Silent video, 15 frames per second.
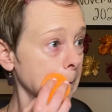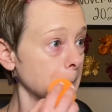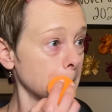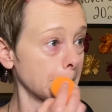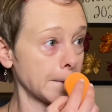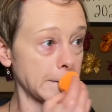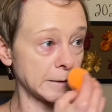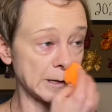a
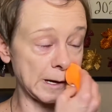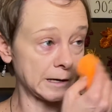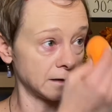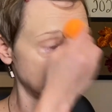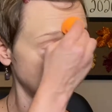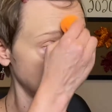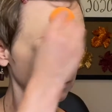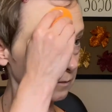look at that
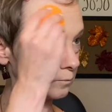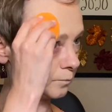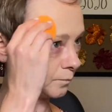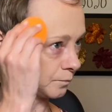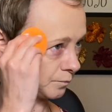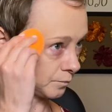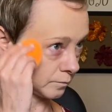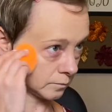again.
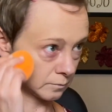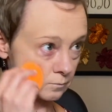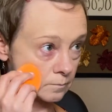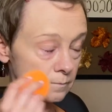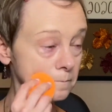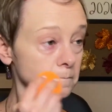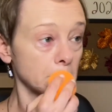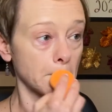
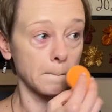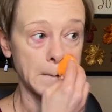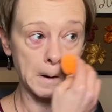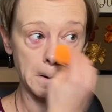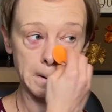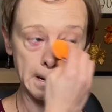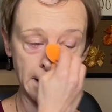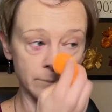
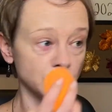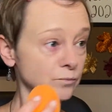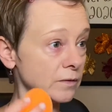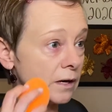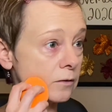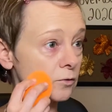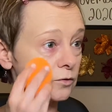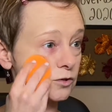Oh yeah,
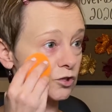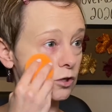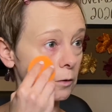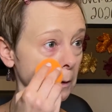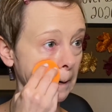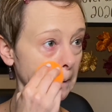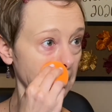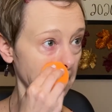that looks
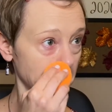good.